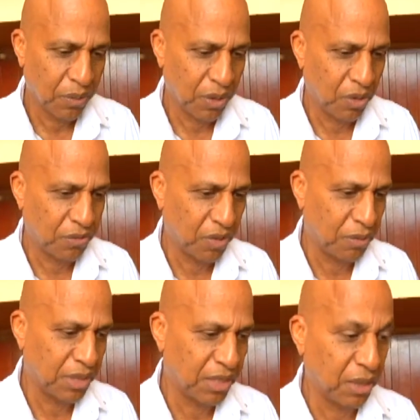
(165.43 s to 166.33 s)
with our
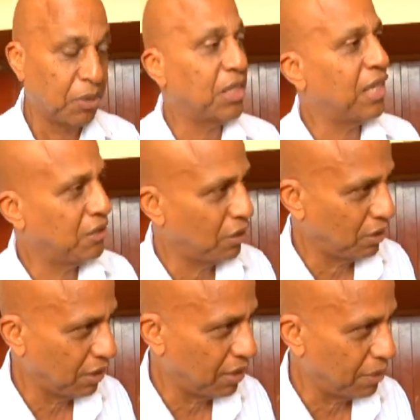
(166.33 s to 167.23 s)
foreign minister, but it has
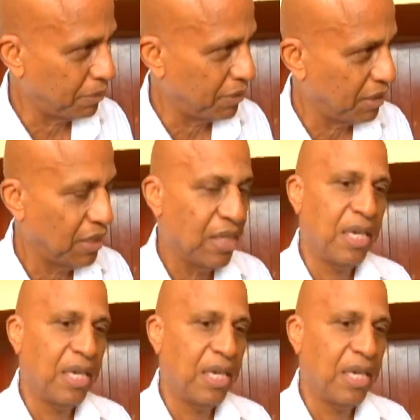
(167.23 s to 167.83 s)
not yet happened.